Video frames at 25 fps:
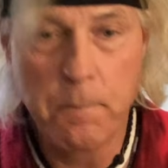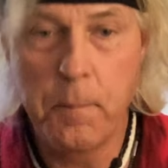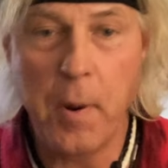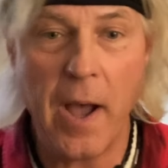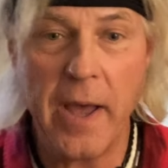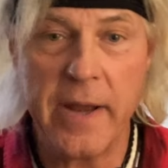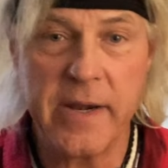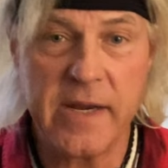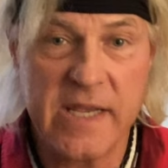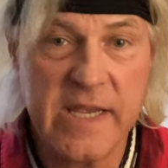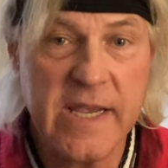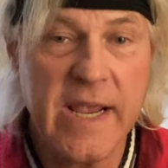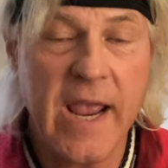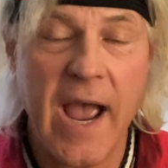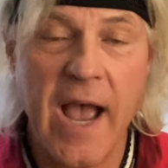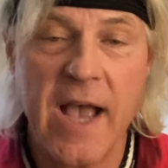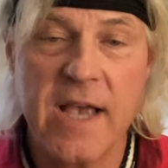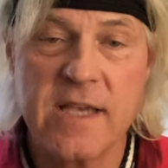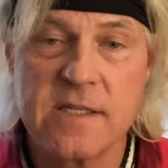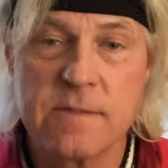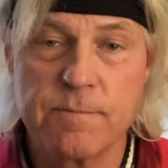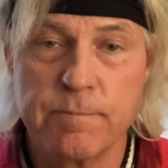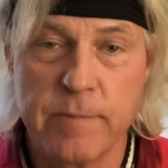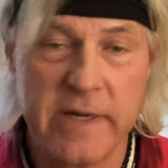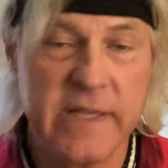but he
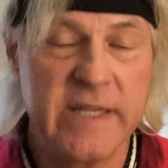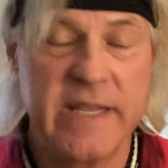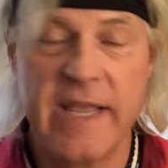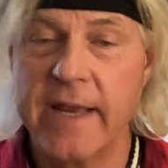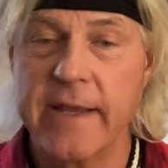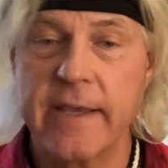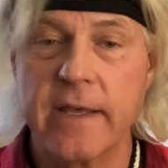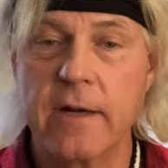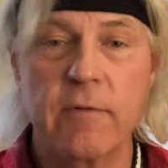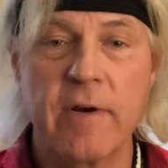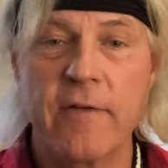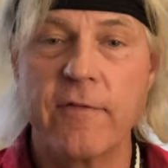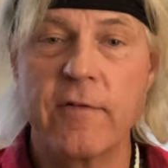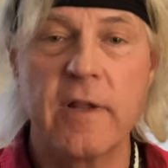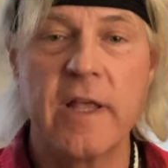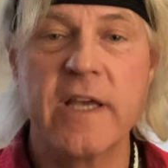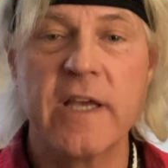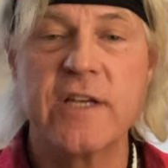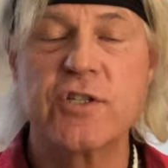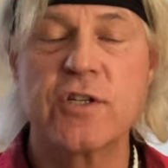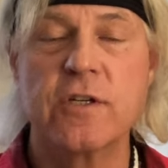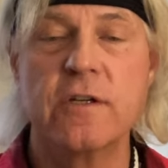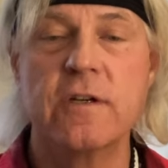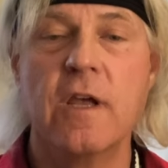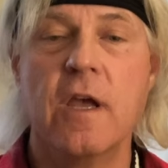has, but he can't get a
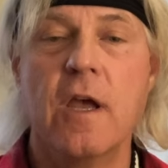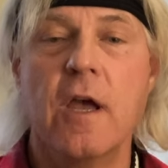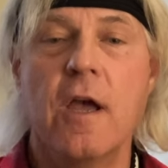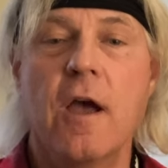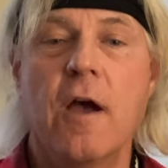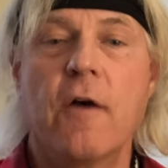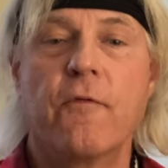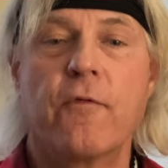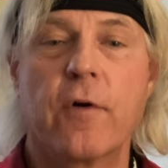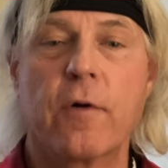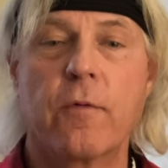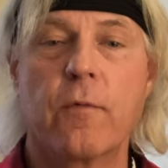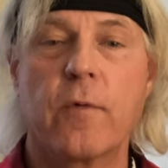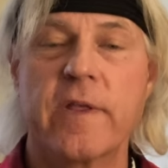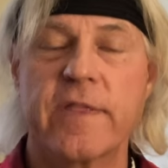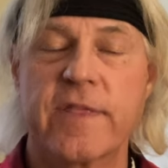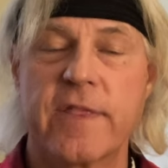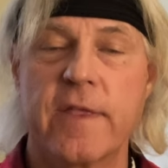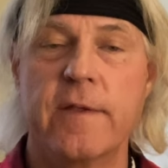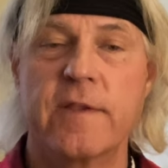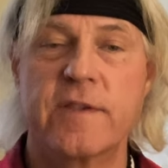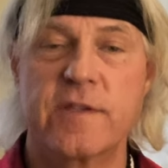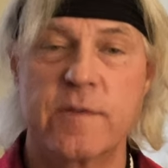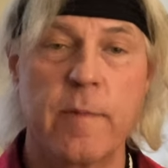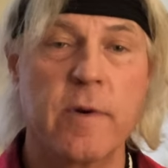revelation for what
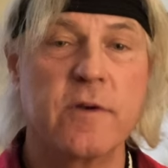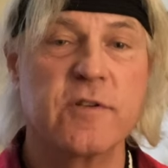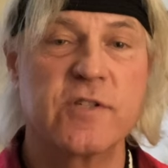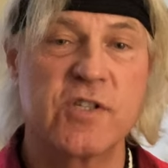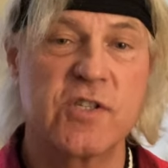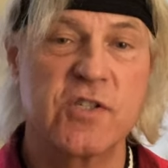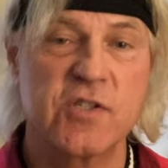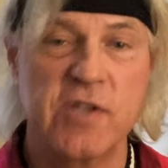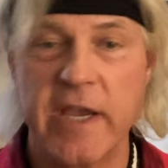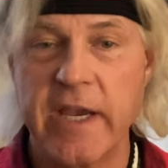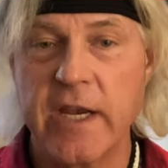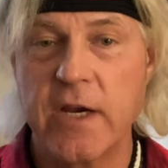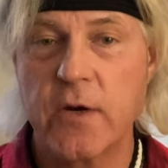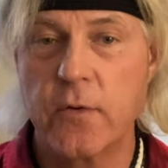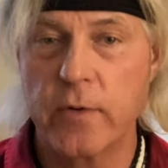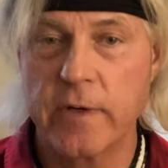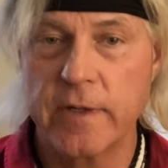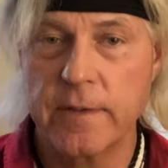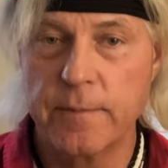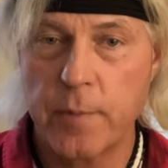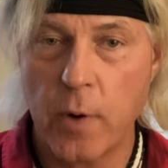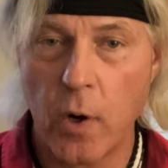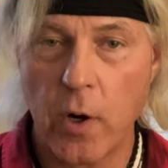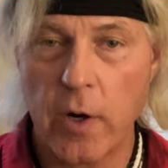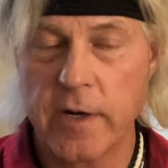the, most
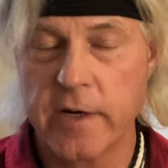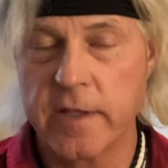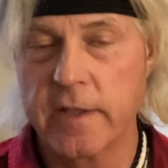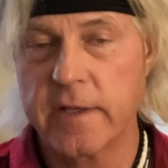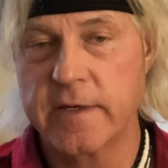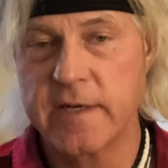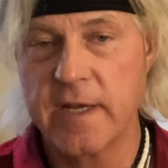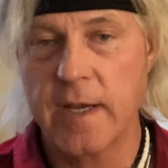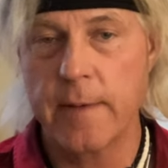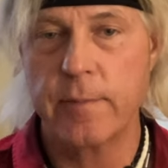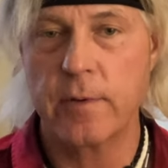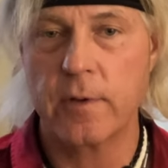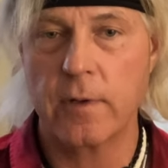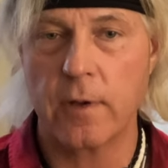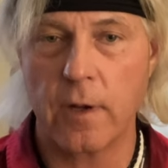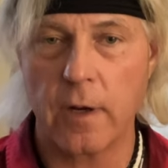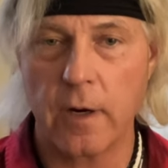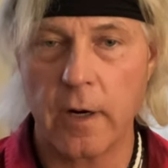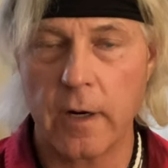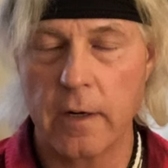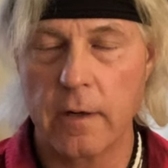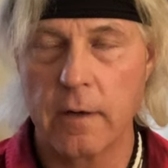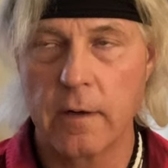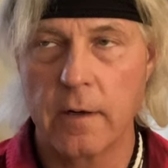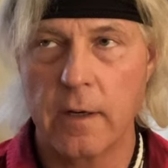sacred part of the temple
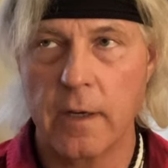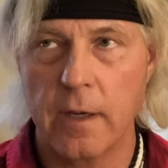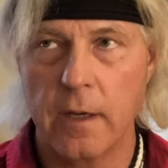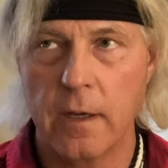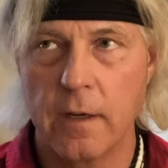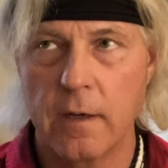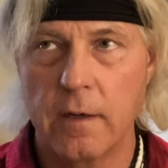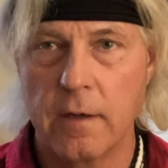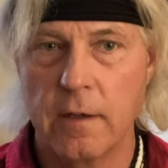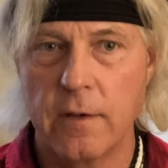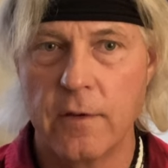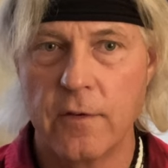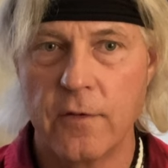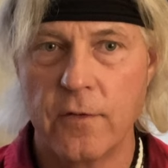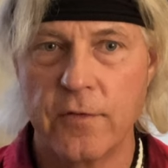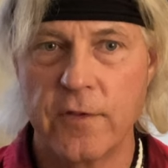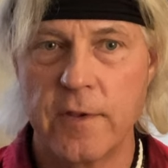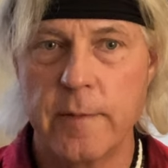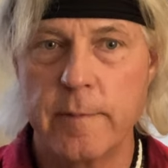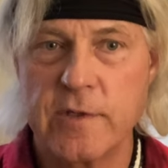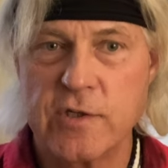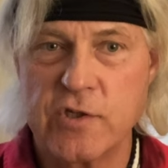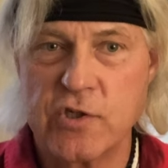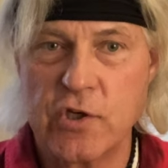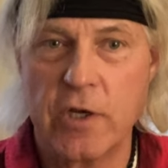are,
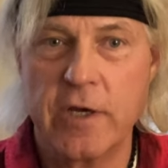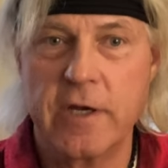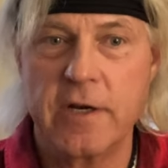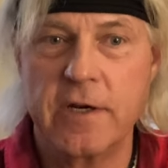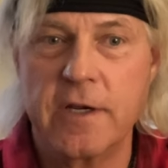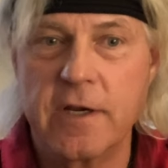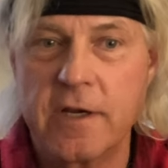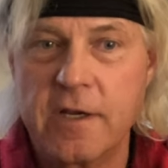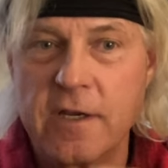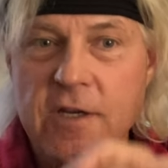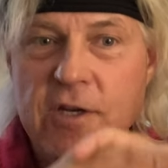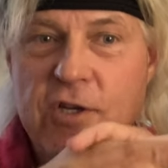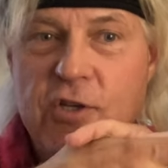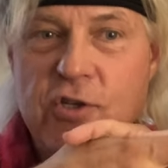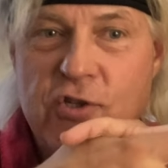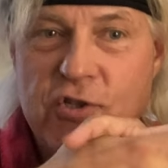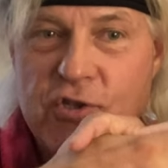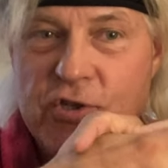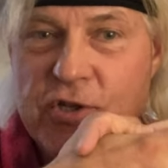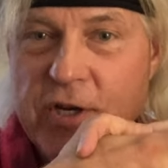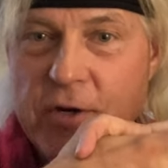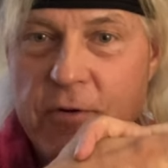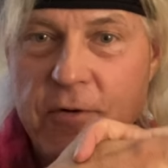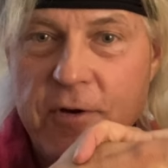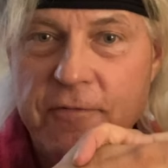the Masonic
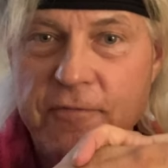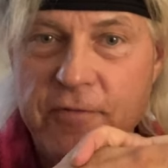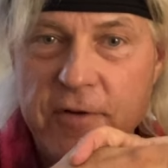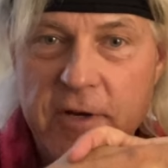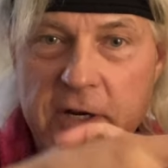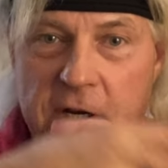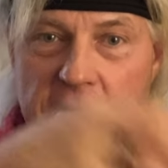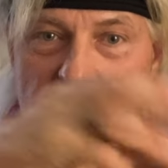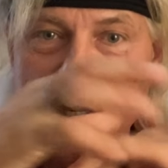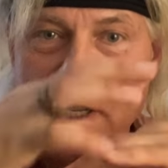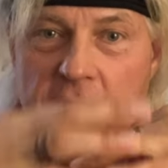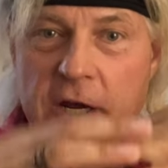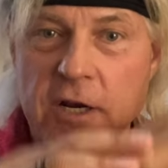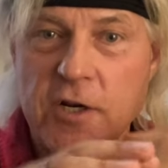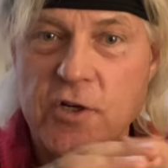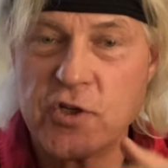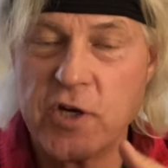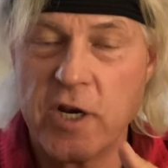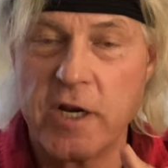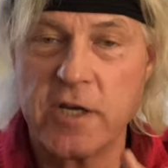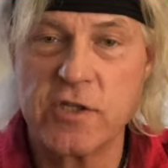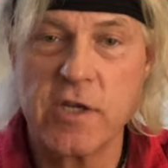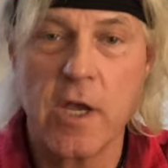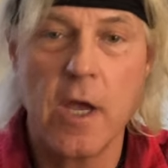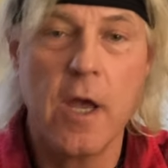secret fucking
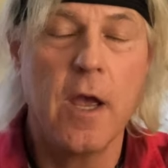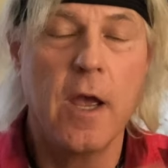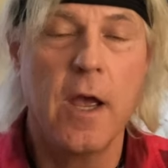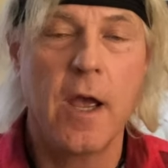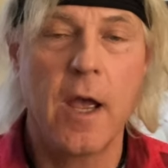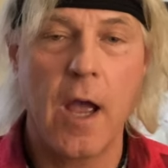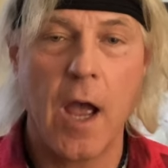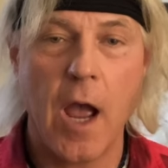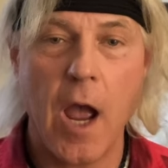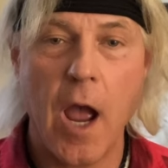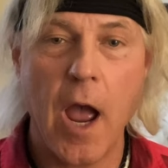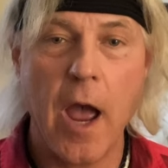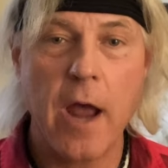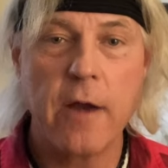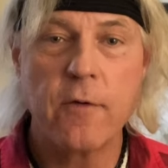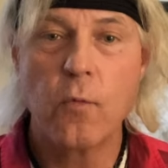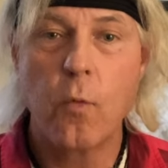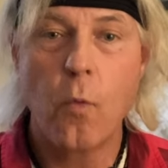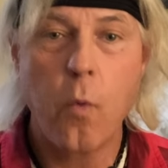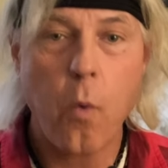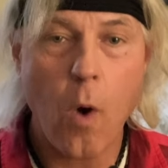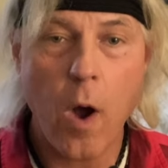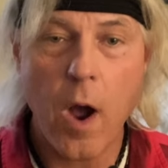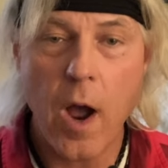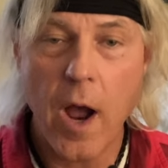handshakes. Are
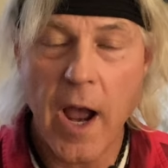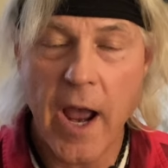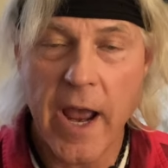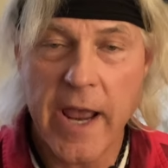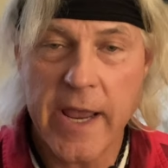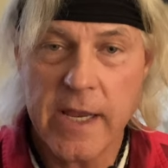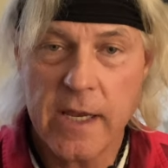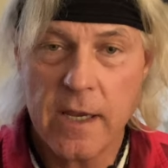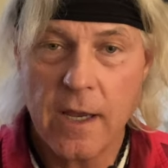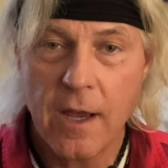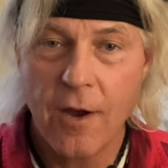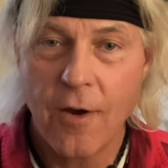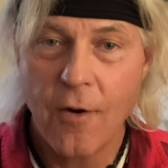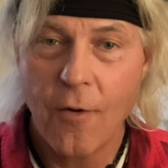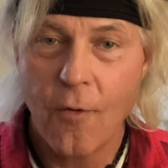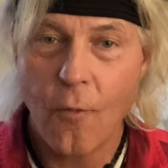and why?